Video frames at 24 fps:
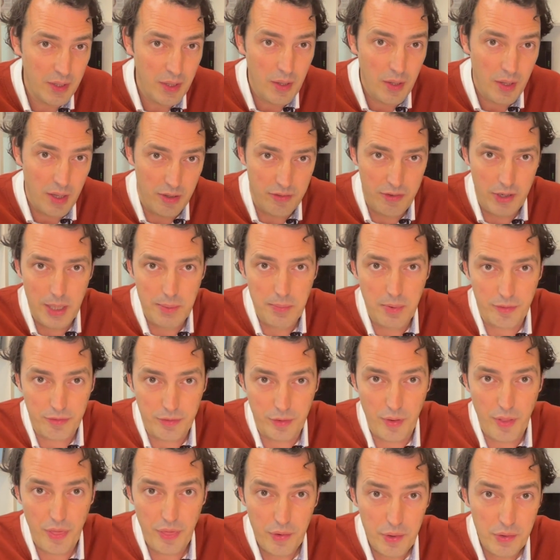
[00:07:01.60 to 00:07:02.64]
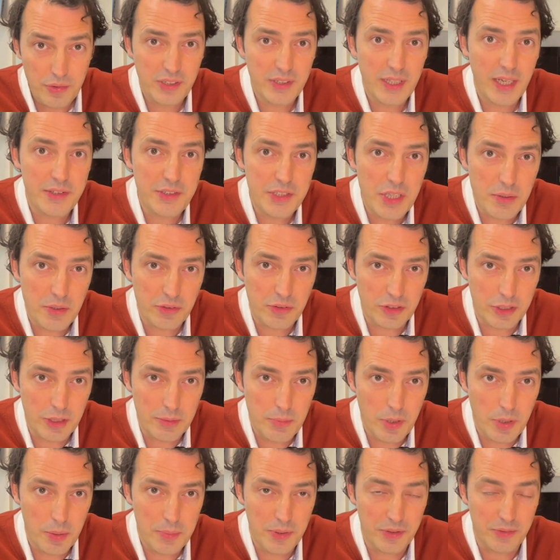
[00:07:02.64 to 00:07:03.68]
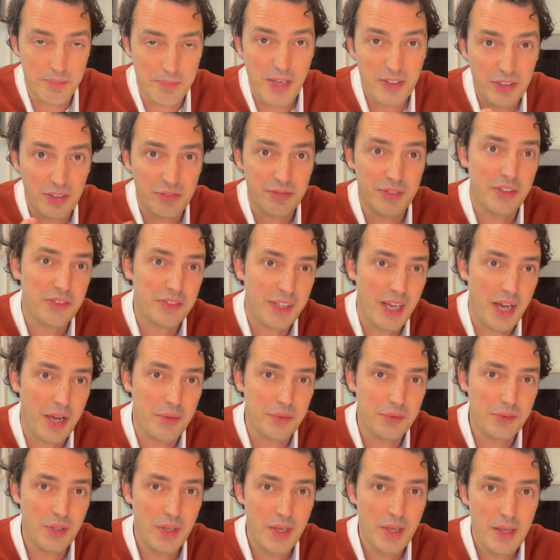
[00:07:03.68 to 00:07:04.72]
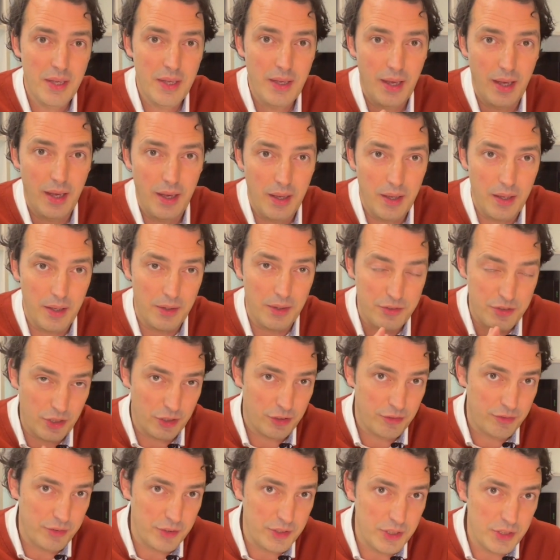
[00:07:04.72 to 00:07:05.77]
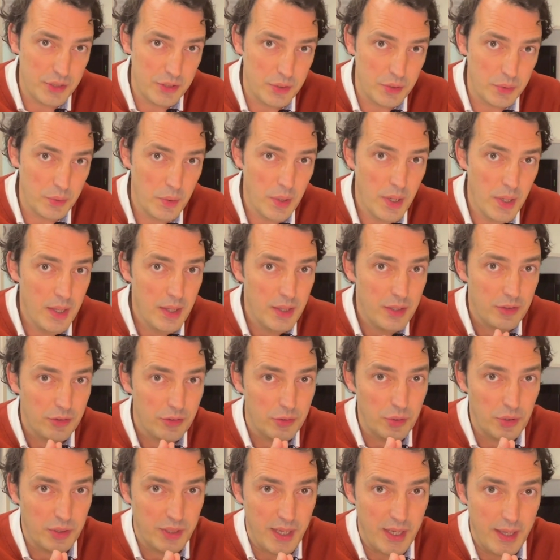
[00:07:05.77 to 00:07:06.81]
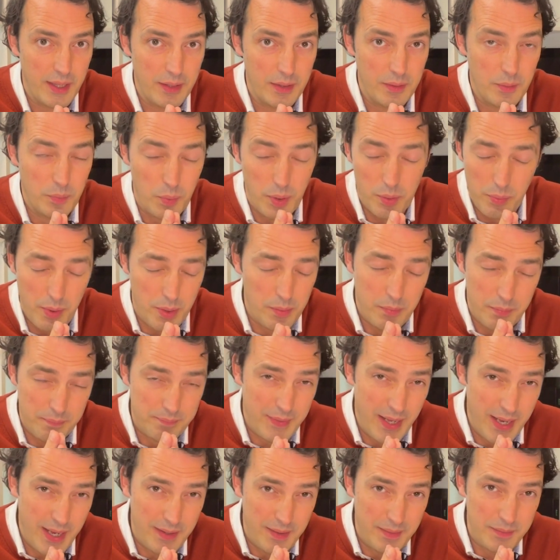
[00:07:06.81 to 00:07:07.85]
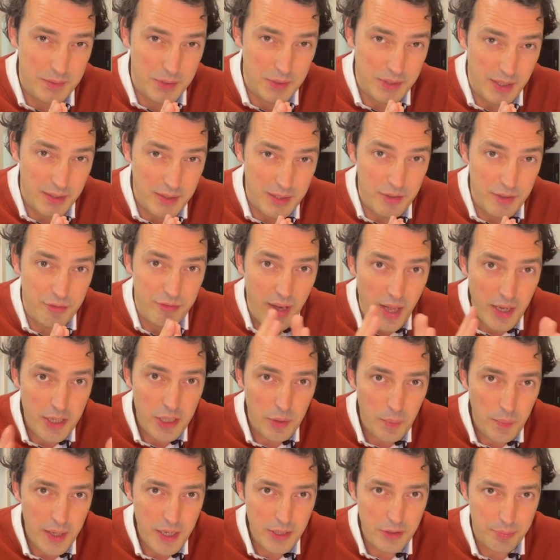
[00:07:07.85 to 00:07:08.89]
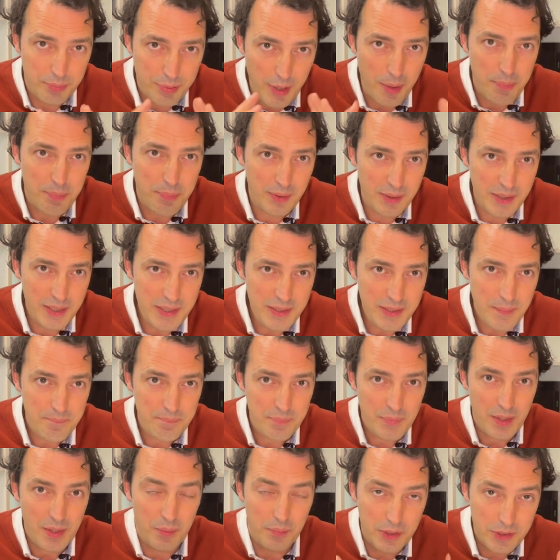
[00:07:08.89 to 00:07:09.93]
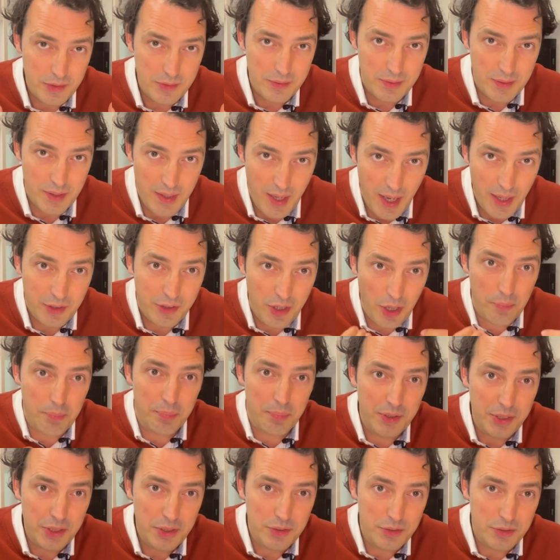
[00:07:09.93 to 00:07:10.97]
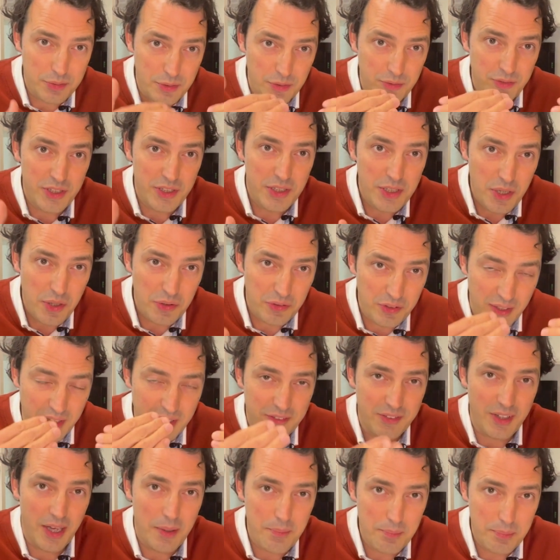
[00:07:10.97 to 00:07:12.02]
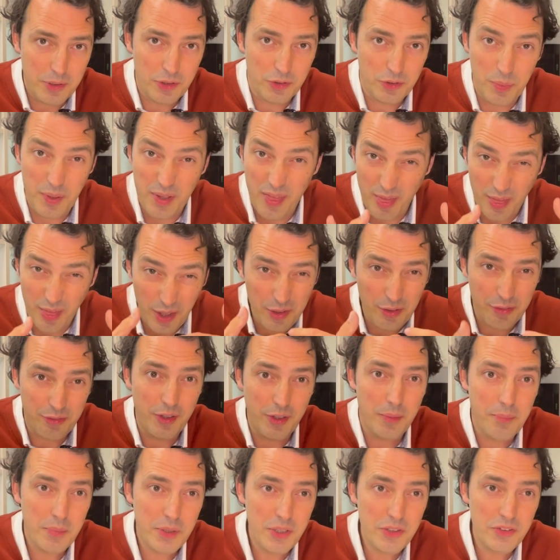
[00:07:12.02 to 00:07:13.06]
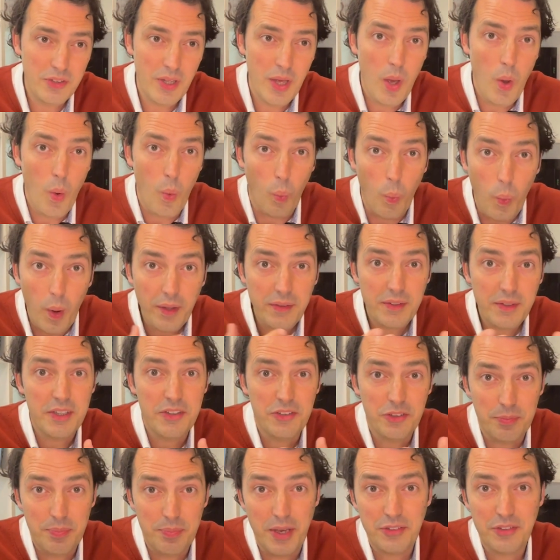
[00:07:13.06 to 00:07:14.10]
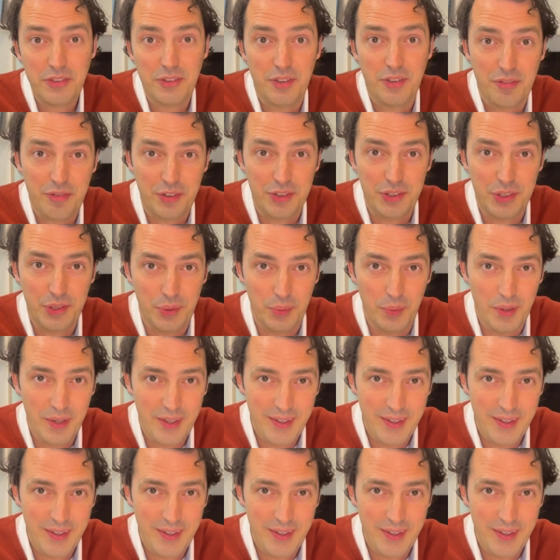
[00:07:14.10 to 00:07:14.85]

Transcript: available for 39 euros at the moment, massive discount just for you, so you can evaluate properly. But I accompany you through videos and examples with a lot of numbers, what is best for you.